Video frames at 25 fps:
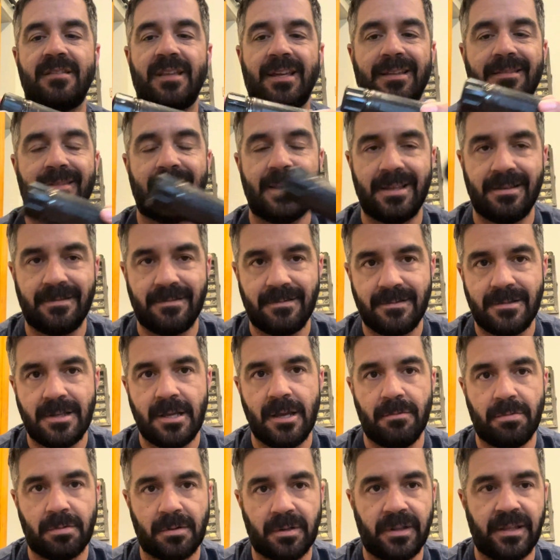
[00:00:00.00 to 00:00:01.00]
Like they
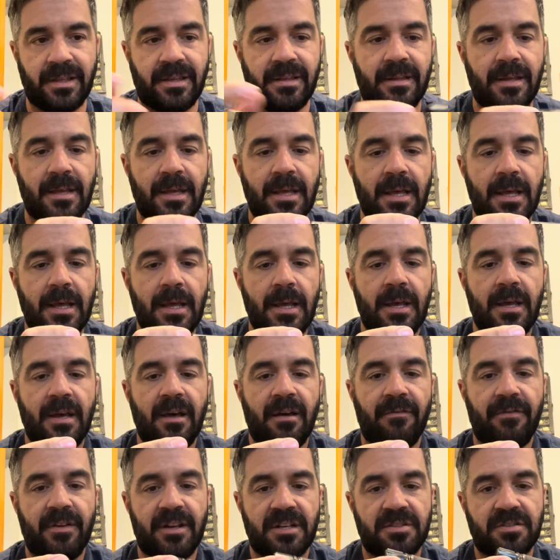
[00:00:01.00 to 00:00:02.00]
typically
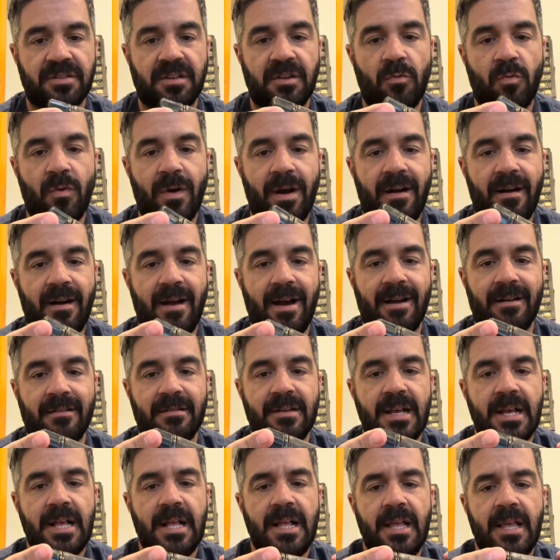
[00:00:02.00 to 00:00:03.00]
eventually wear out.
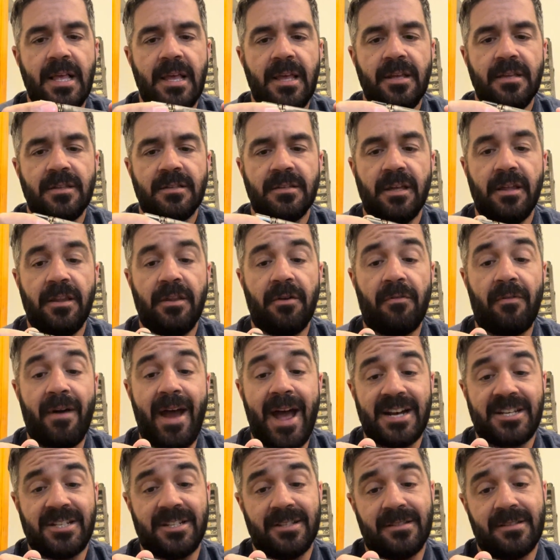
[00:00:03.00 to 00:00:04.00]
The
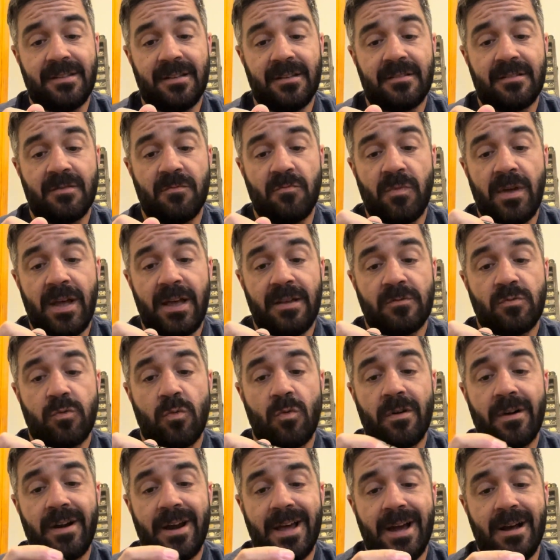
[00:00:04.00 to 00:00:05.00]
ratchet system has
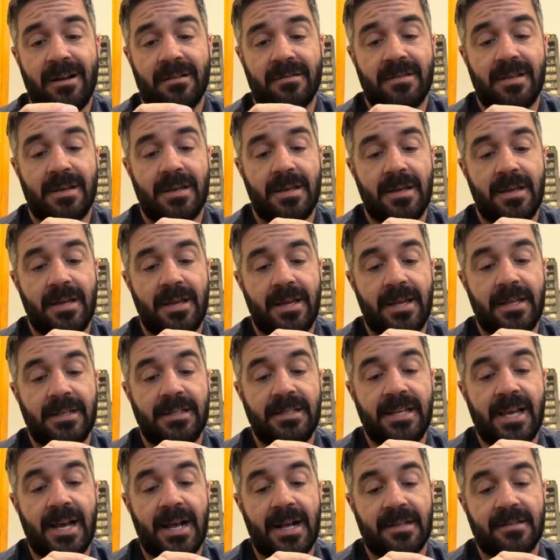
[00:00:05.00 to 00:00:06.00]
worn out, and
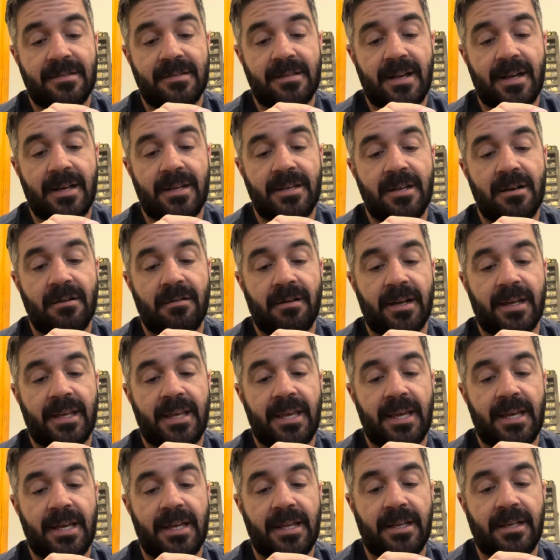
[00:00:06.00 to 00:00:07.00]
yes, I know I
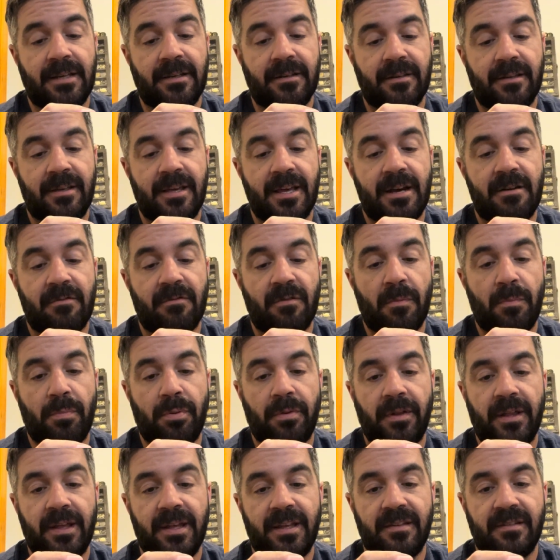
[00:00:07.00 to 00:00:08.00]
can get it
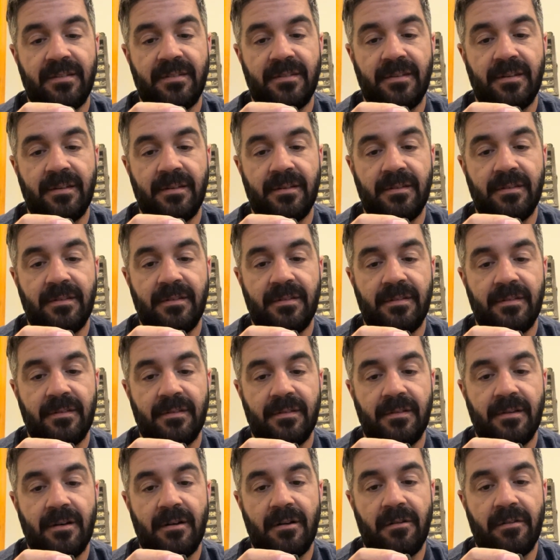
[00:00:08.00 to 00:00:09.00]
replaced and
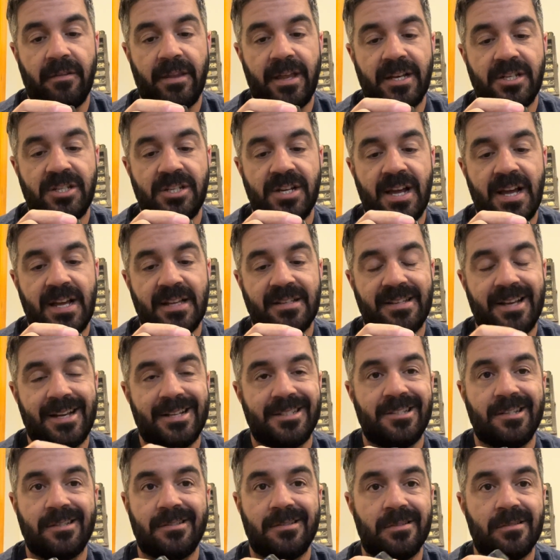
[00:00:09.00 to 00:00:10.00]
all that jazz. I
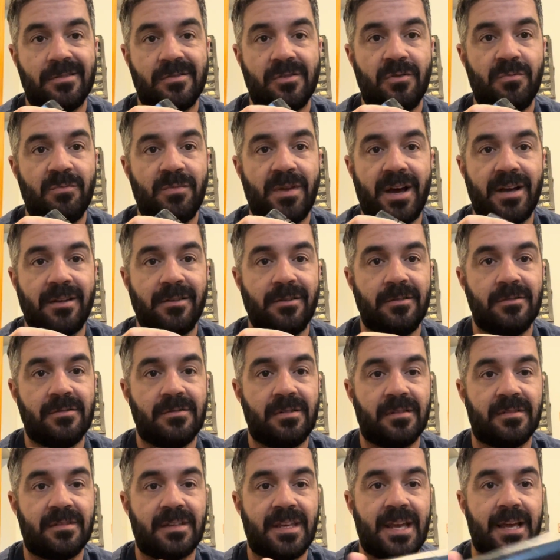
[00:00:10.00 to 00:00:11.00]
just assume not use
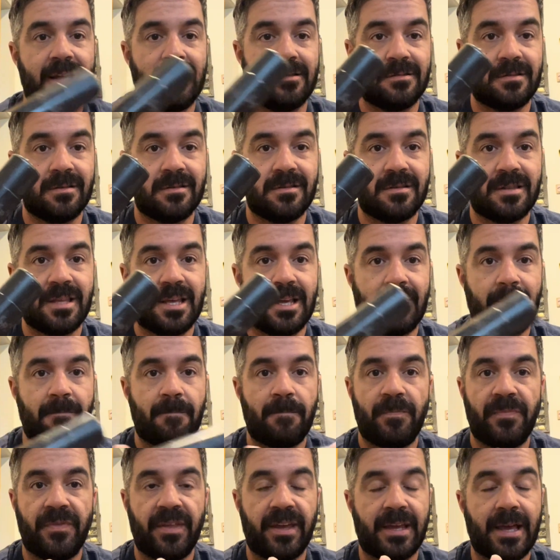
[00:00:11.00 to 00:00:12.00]
this can. So this thing,
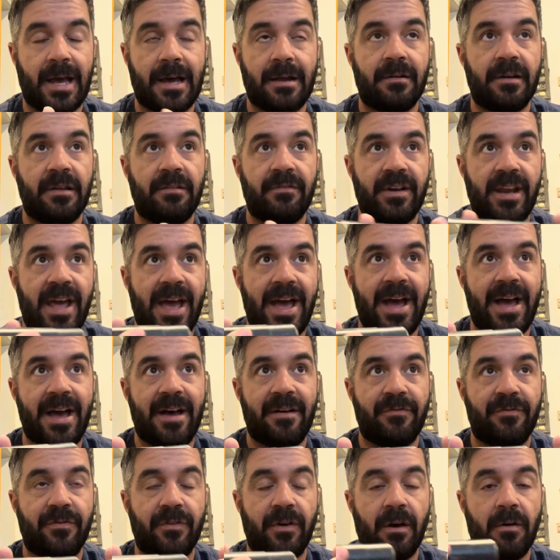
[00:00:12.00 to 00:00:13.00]
like I don't even
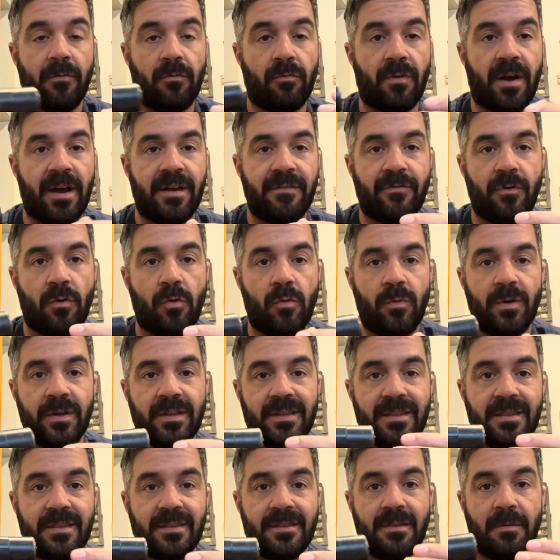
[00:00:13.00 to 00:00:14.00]
have a rifle with
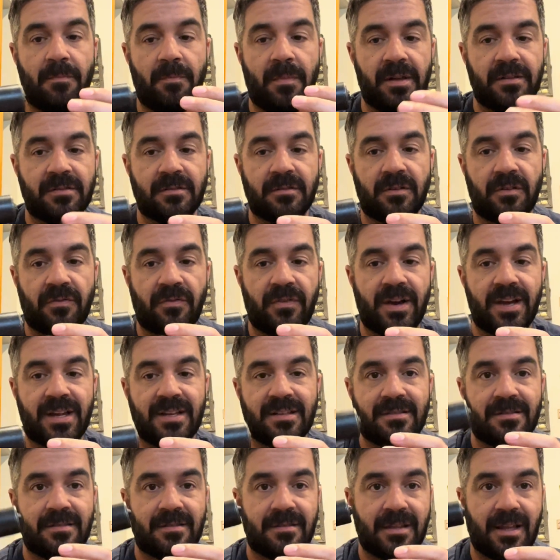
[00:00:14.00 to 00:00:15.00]
the muzzle
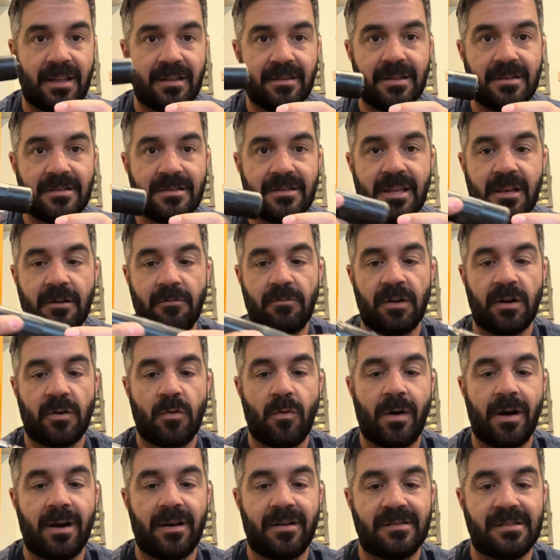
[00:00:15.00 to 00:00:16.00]
device that this thing
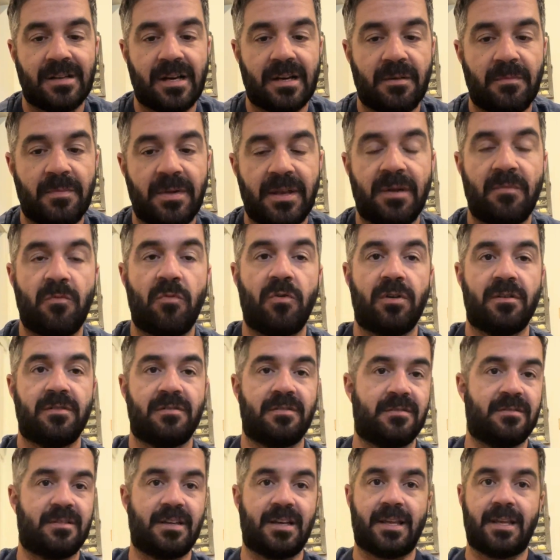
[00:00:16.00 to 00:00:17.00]
requires on them anymore. So
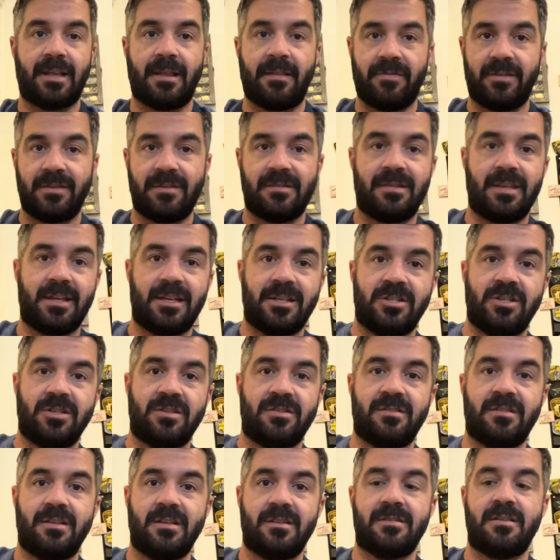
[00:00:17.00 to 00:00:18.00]
it's like this thing
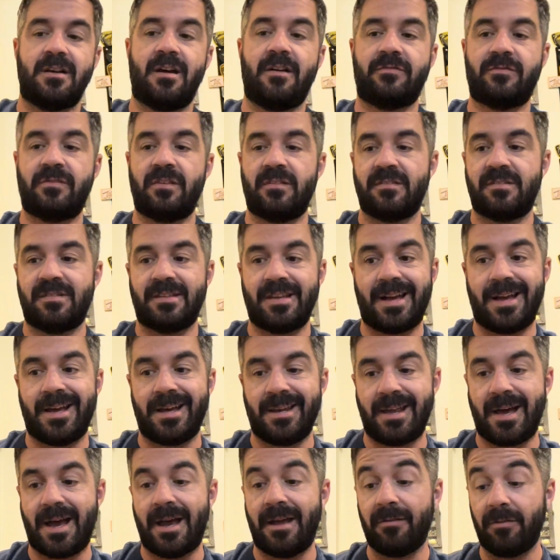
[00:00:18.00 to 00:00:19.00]
just sits off to the
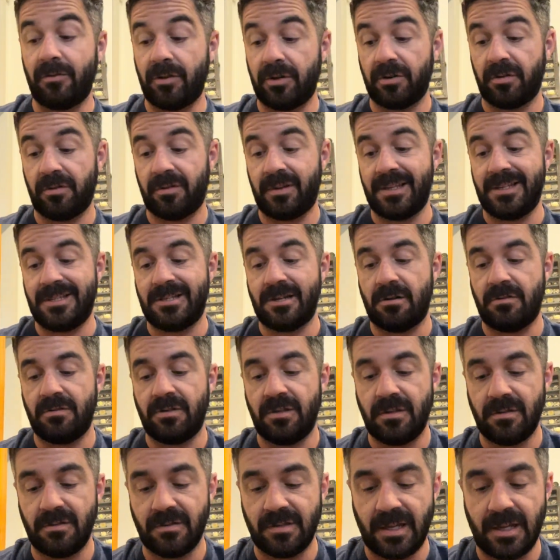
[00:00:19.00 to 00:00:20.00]
side. I literally don't
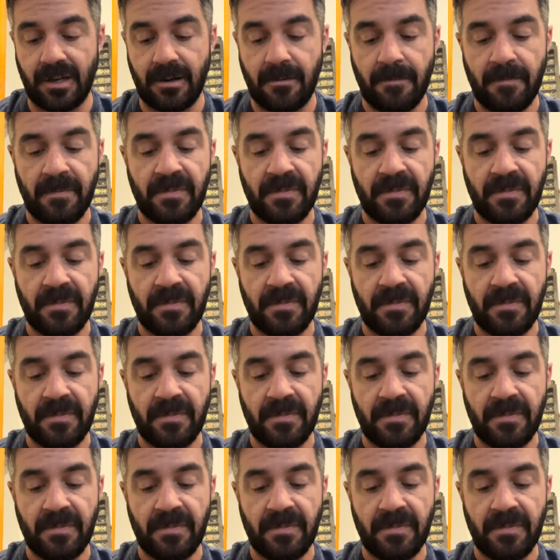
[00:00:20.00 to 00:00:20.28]
use it.